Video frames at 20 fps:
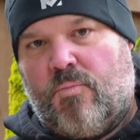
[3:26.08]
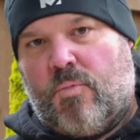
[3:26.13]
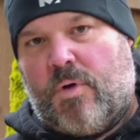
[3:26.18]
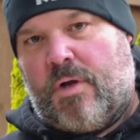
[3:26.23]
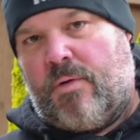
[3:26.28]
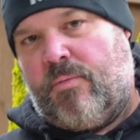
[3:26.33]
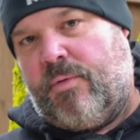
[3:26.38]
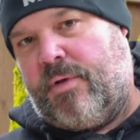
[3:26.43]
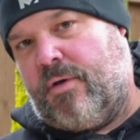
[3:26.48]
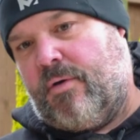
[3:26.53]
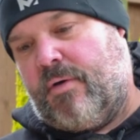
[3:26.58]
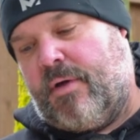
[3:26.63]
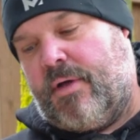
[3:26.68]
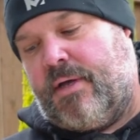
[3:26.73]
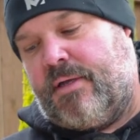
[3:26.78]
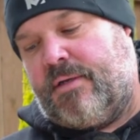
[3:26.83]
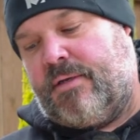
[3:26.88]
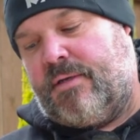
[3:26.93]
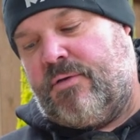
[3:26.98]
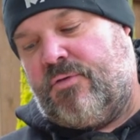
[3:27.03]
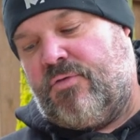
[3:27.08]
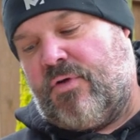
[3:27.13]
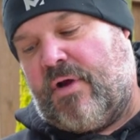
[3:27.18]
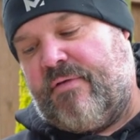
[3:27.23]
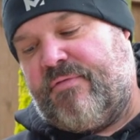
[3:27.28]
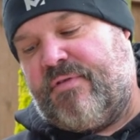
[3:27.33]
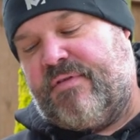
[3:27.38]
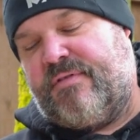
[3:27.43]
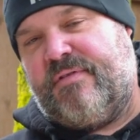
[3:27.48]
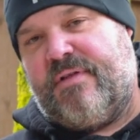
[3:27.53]
Why don't we go ahead and
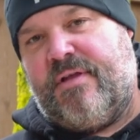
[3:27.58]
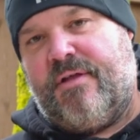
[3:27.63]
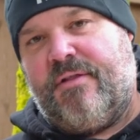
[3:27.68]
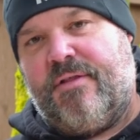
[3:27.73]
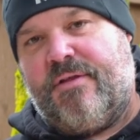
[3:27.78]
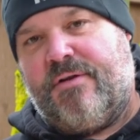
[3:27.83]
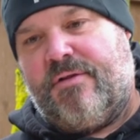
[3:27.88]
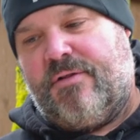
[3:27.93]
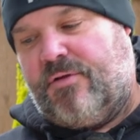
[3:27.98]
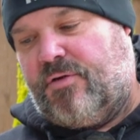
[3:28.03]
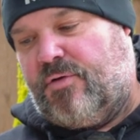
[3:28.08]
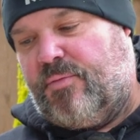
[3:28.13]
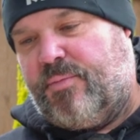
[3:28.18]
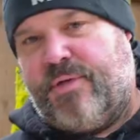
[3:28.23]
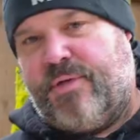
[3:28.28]
drive this nail in a little